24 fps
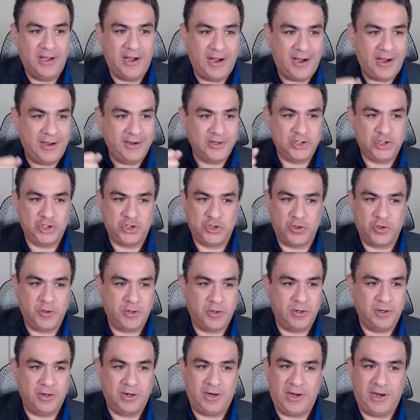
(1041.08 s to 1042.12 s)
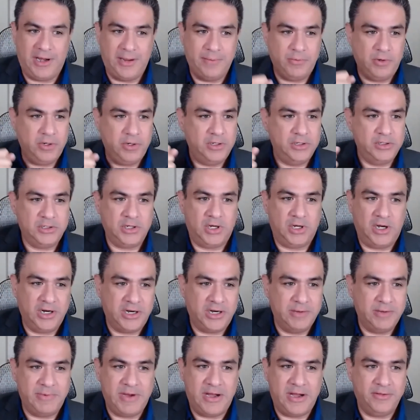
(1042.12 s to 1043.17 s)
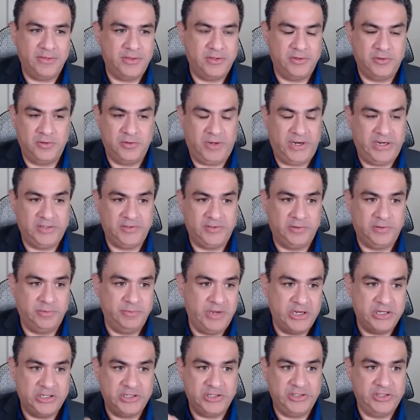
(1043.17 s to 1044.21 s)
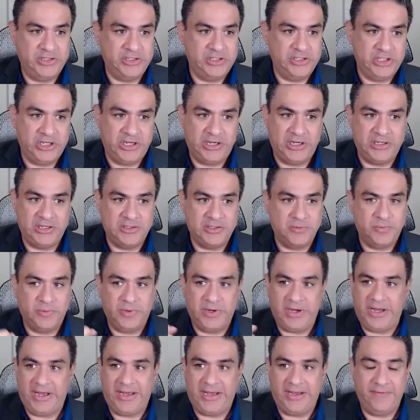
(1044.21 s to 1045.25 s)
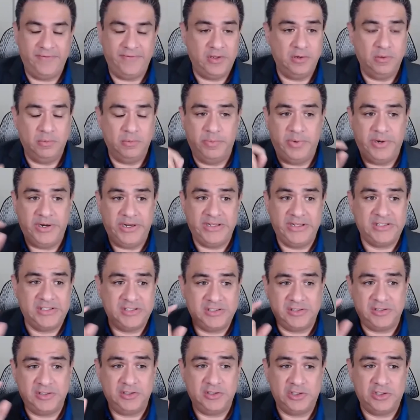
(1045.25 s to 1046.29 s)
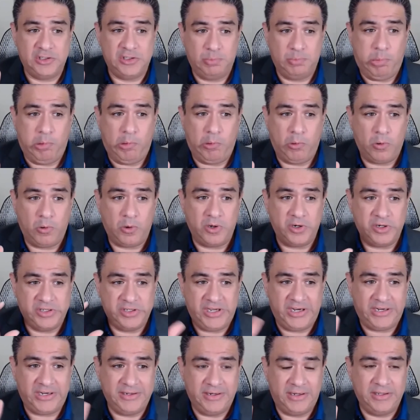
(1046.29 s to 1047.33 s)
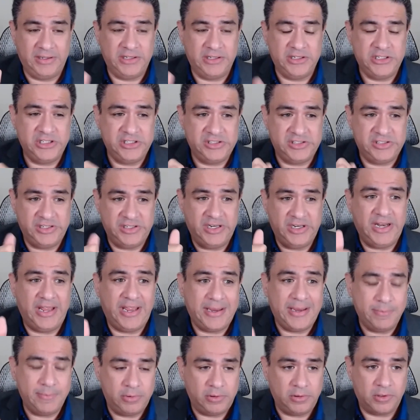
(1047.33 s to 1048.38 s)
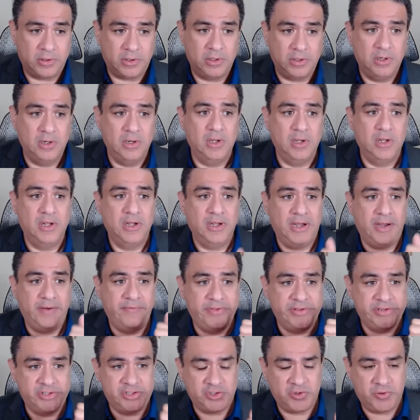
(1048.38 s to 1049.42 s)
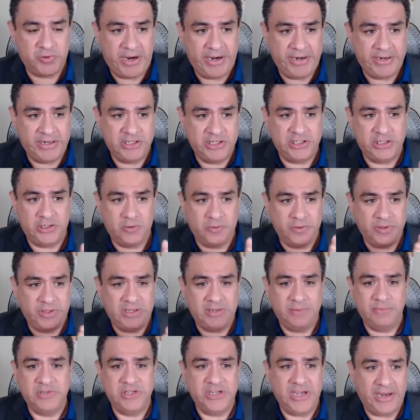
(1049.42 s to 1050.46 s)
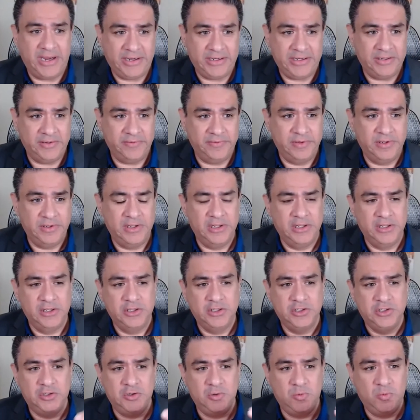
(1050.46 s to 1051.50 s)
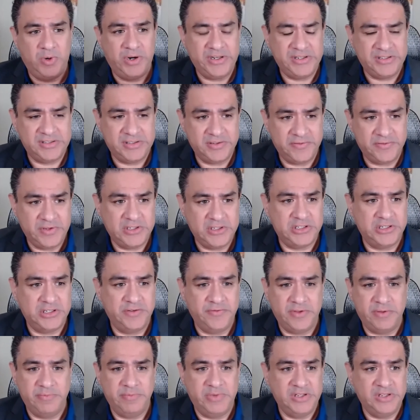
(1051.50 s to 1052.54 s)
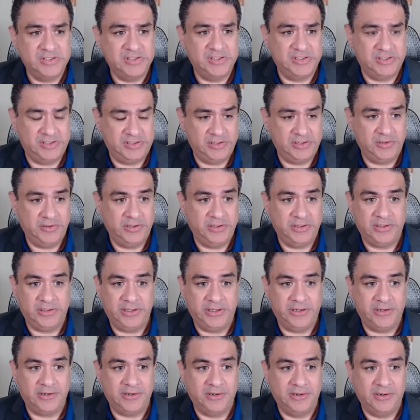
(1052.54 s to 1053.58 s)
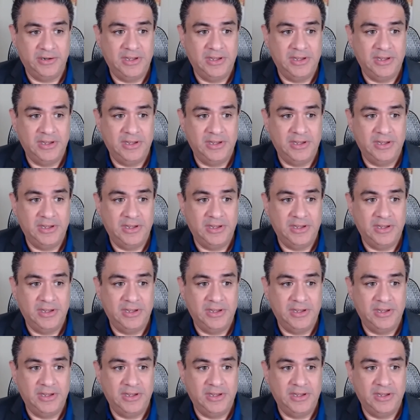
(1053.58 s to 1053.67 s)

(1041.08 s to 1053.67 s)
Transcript: Sure, I'm going to talk about the transformation, the change, and what have you, but it's support. Technology is an enabler of the strategy or the objective. So what is the vision of the business unit leader?